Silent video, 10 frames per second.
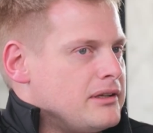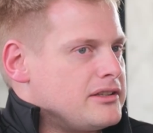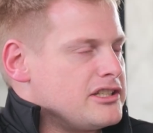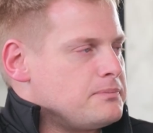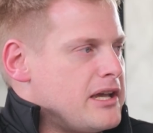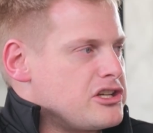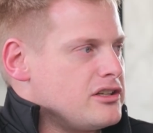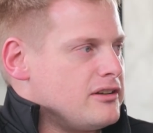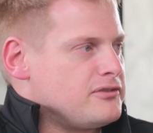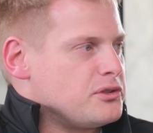this passion
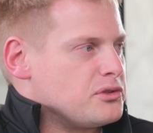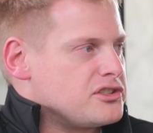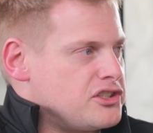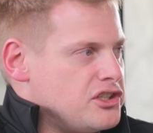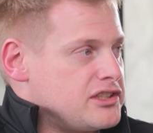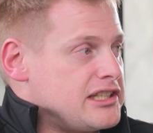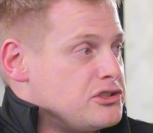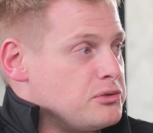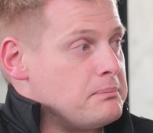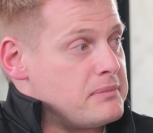of yours turned
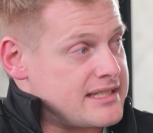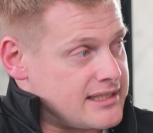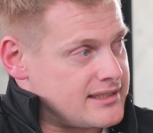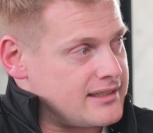into a business